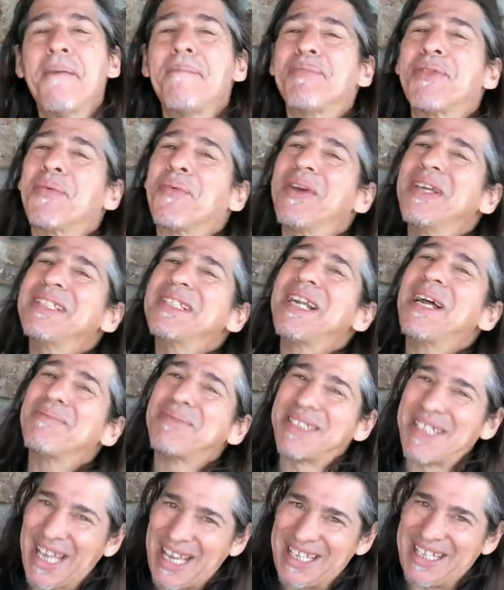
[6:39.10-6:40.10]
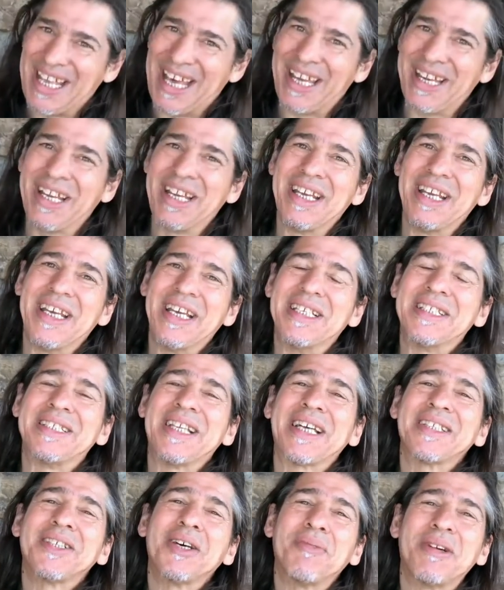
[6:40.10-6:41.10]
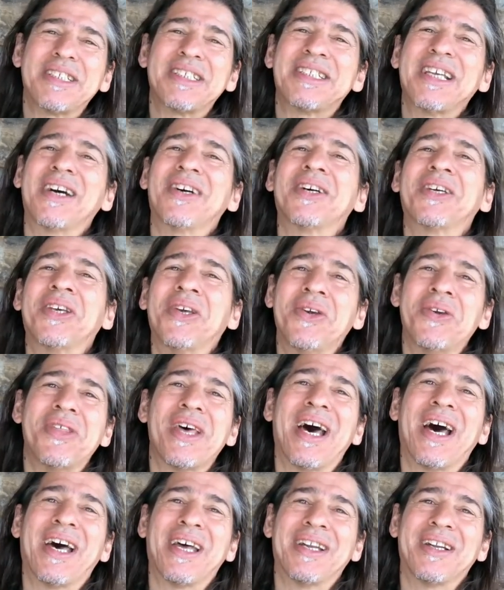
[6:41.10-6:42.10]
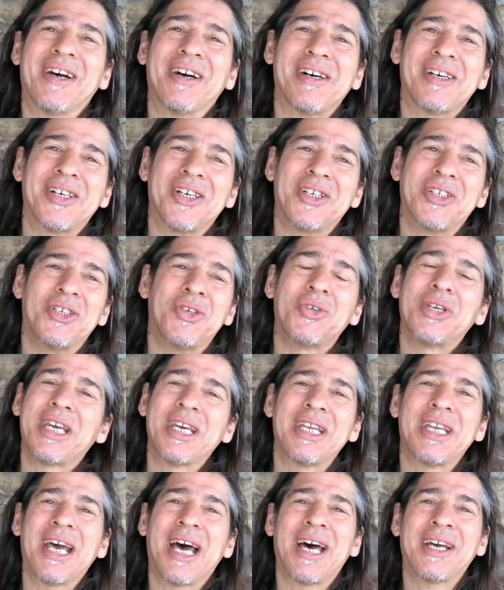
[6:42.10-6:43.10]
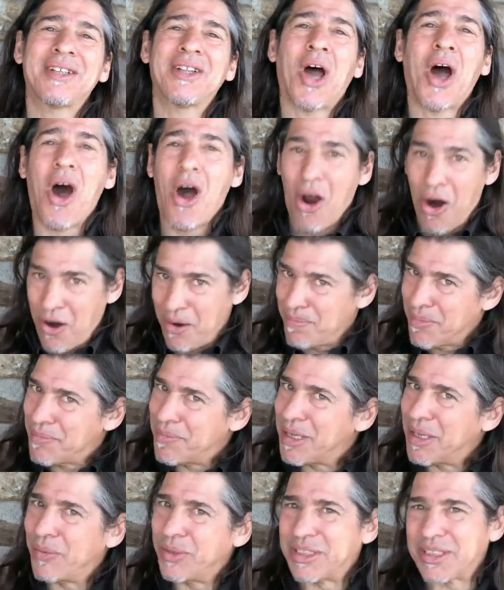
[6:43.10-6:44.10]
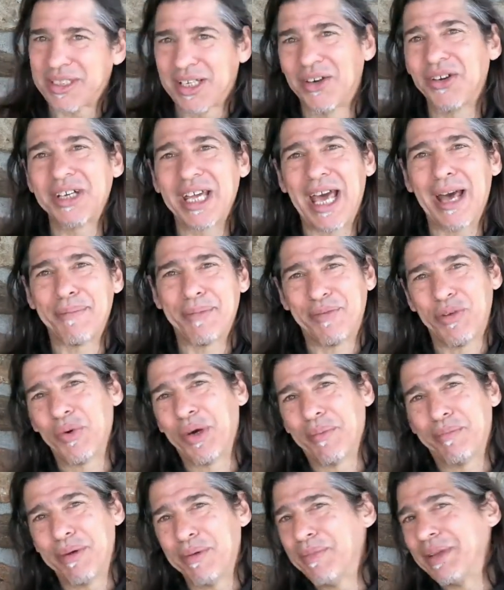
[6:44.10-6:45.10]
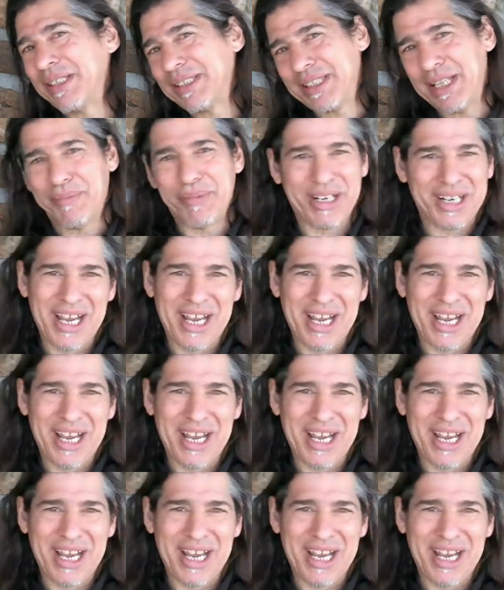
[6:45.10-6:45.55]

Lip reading: The reason I'm saying that is not so much telling you that you cannot harm me with Skullcap if you want to put me to sleep at a